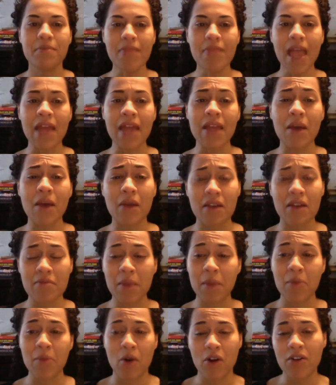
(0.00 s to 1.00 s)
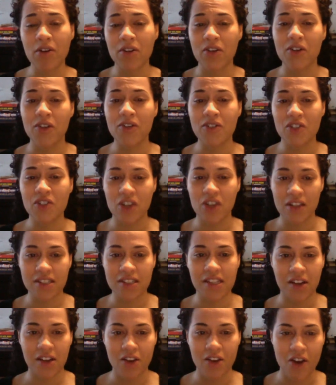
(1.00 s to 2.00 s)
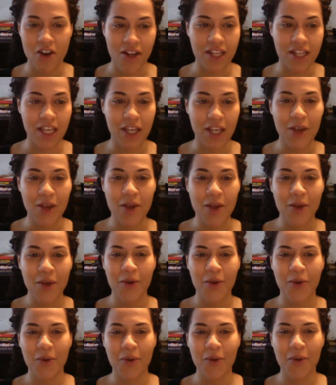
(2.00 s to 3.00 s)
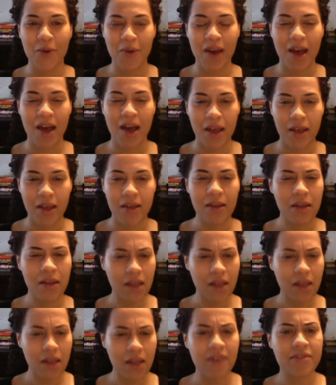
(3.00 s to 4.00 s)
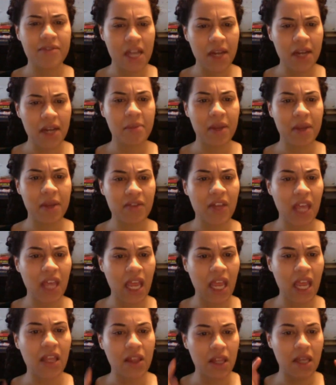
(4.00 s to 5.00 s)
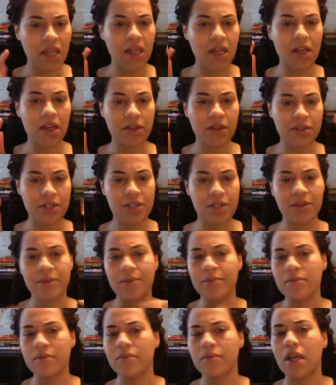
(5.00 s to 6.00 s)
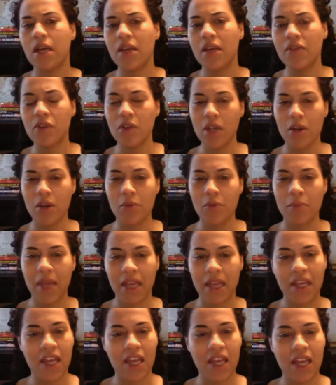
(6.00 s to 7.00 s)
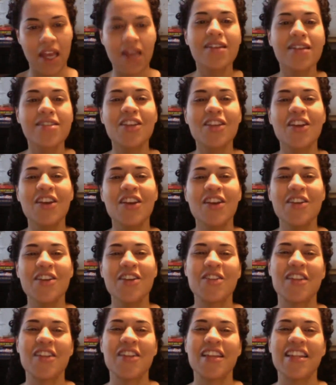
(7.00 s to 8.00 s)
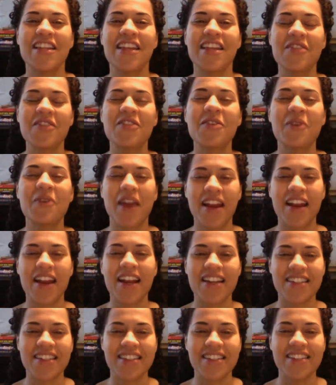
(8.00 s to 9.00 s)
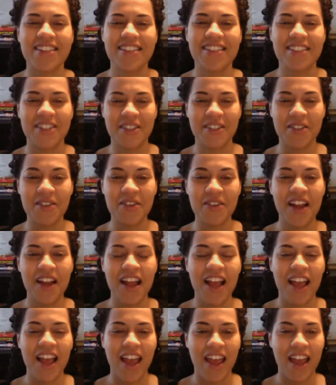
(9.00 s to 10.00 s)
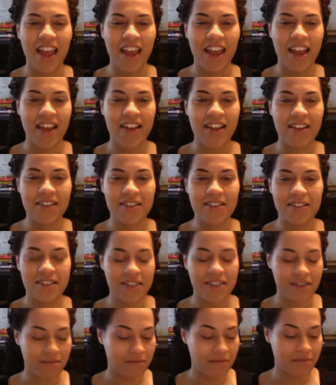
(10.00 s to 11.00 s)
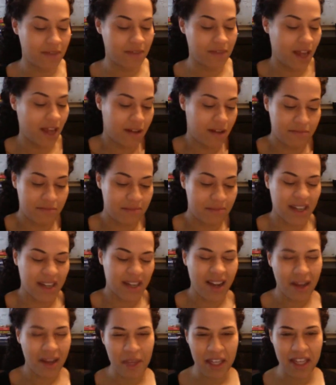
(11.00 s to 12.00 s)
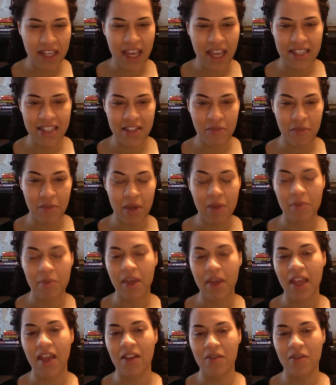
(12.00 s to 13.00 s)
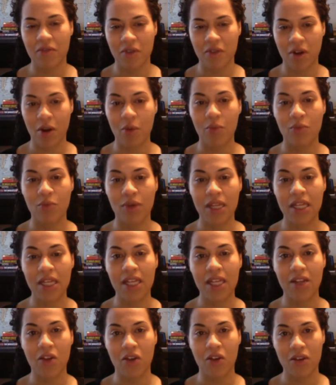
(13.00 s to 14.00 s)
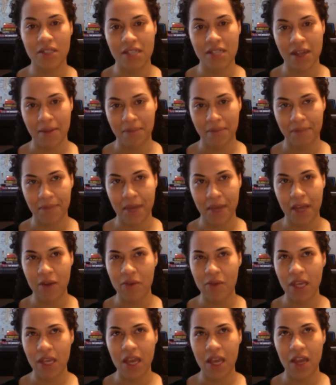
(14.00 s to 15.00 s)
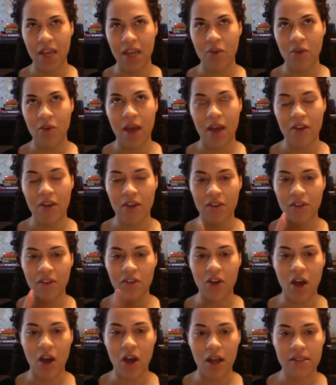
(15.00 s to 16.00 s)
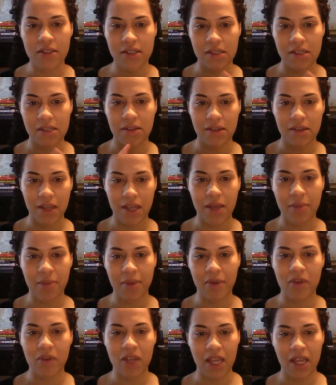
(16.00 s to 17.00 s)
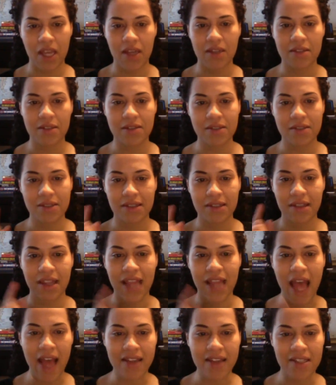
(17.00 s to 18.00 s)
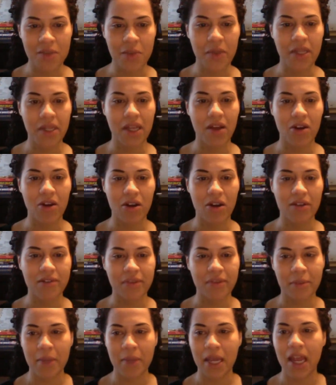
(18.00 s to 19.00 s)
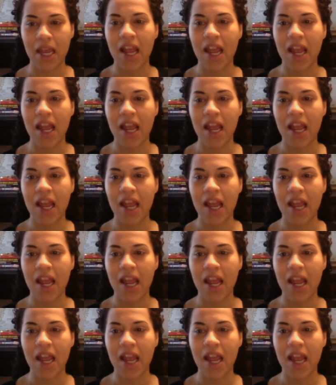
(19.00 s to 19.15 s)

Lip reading: And now I have my partners, Jocelyn and Connie, who have done a bit of cake thinking too, even though they don't make cakes. So they think of great ideas too. And yeah, but I mean, cakes have been in my head for a really long time. I don't think I know how to not think about cakes. That's really hard for me.